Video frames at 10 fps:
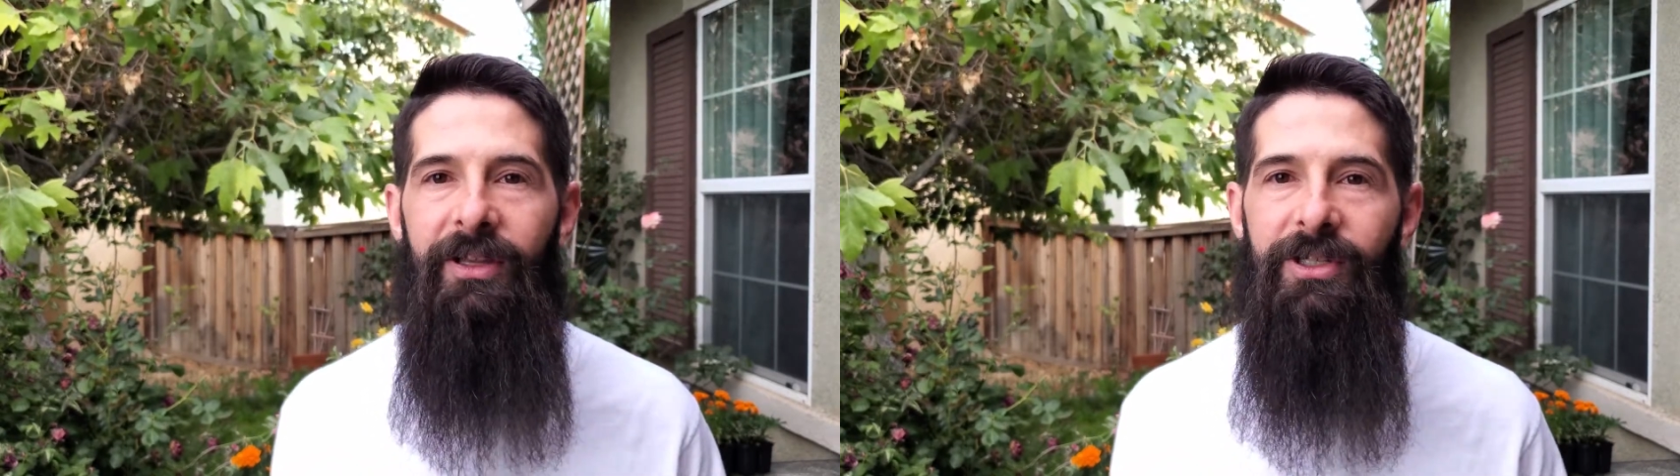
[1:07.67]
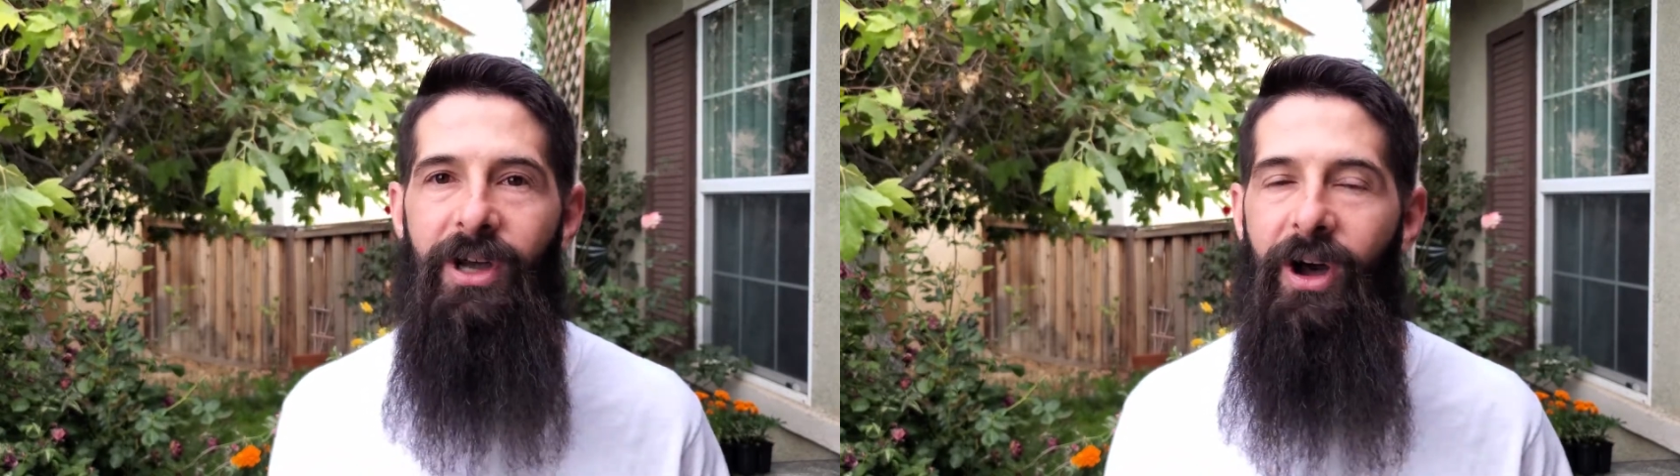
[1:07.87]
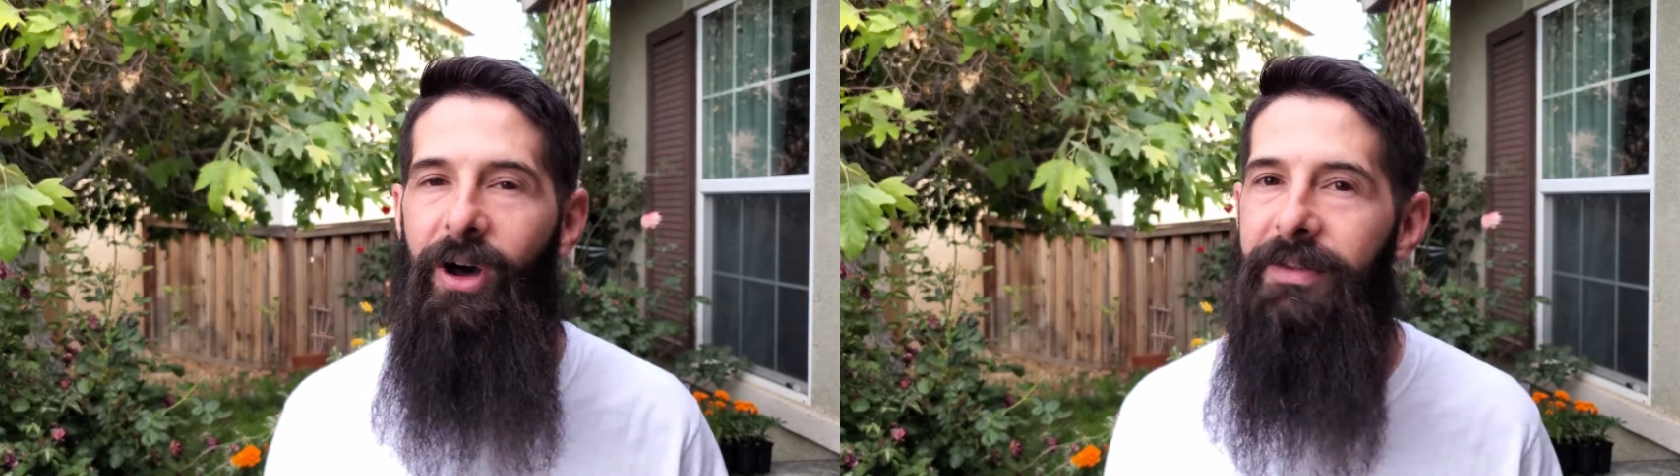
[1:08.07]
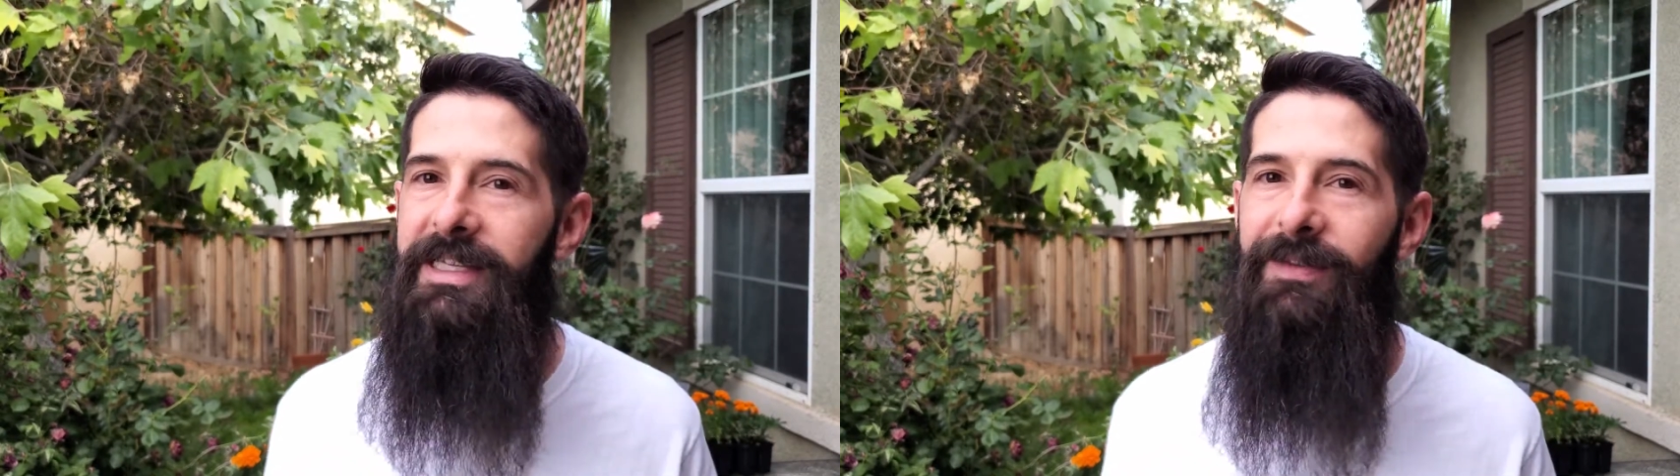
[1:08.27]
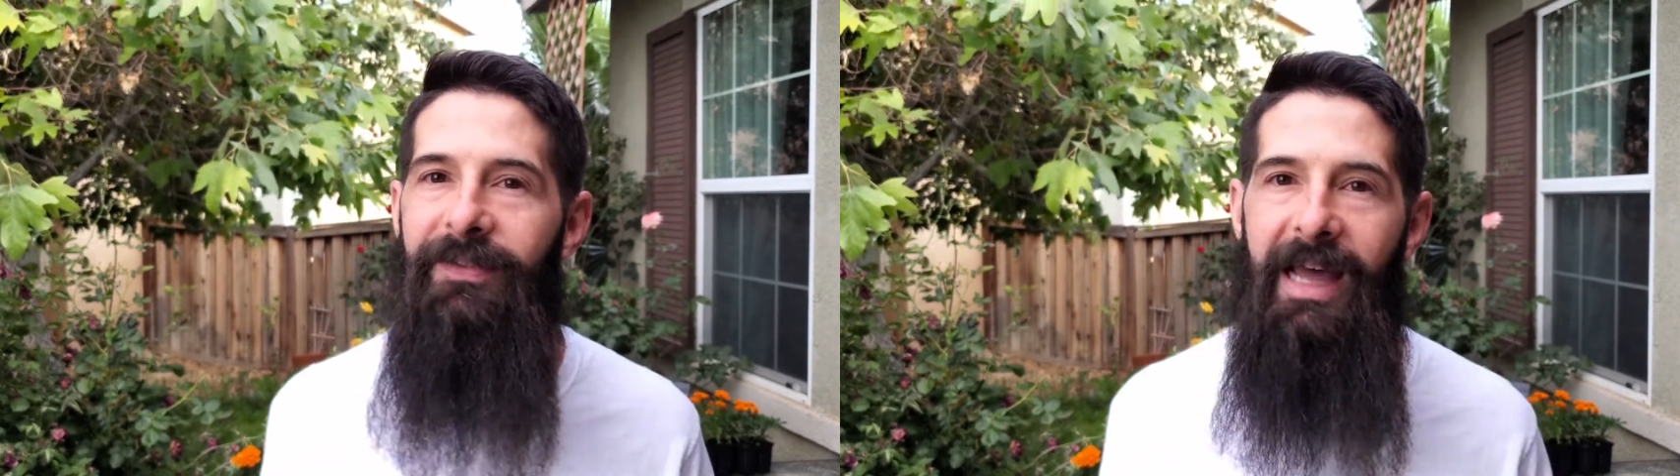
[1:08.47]
and there's all
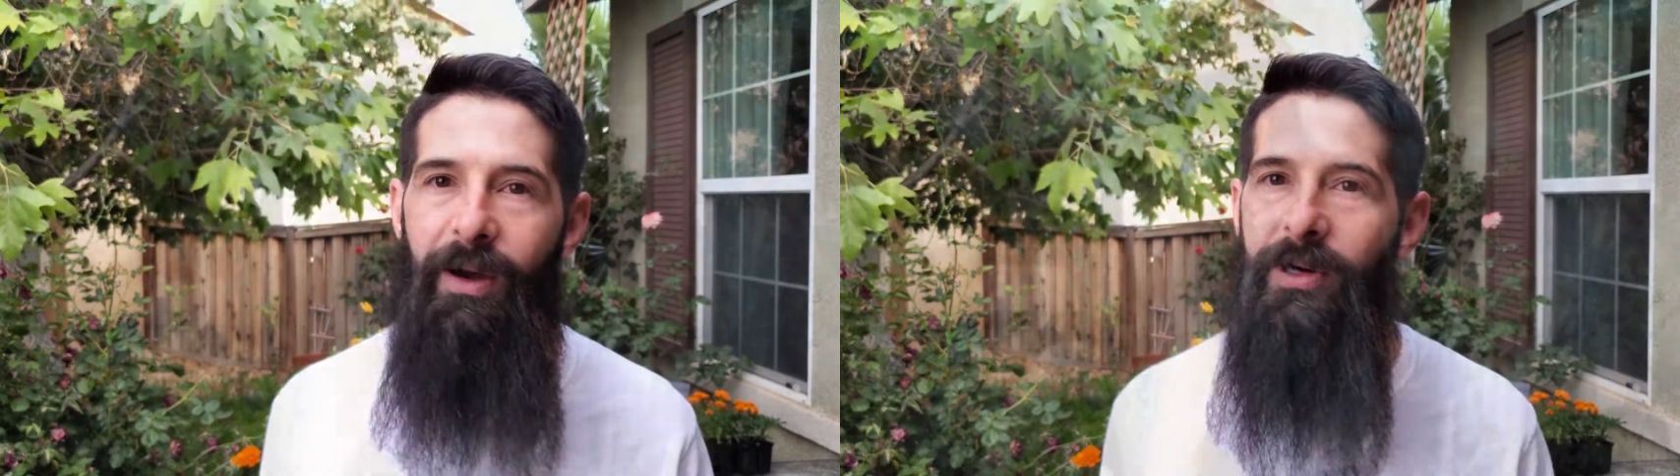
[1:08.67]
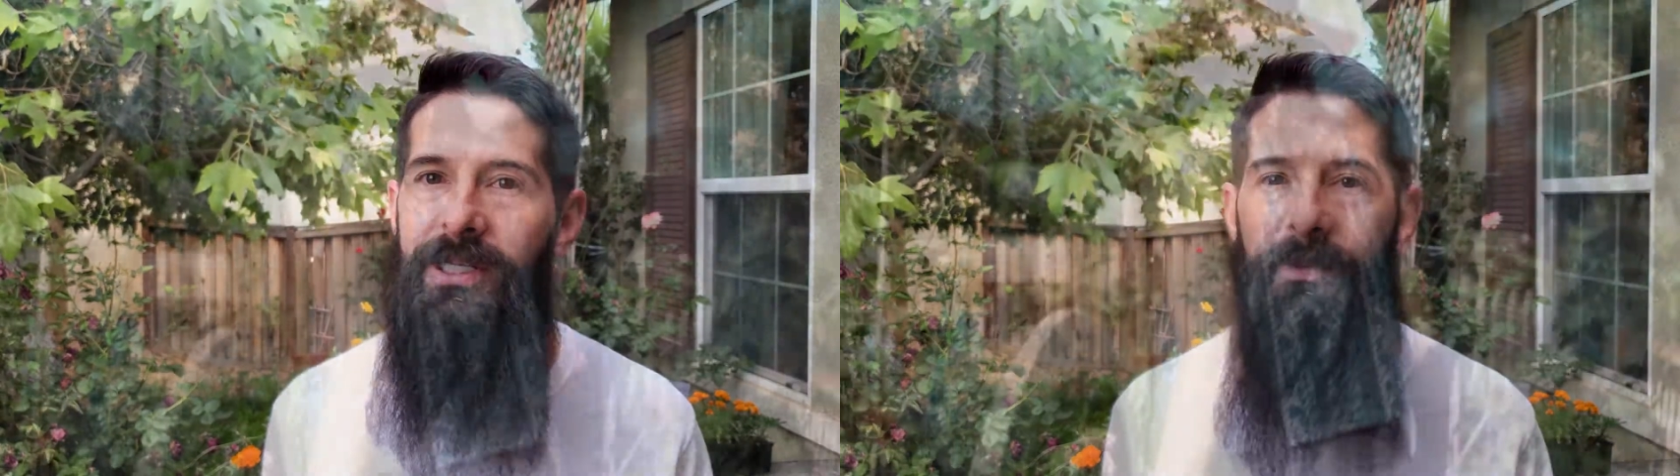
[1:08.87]
these flowers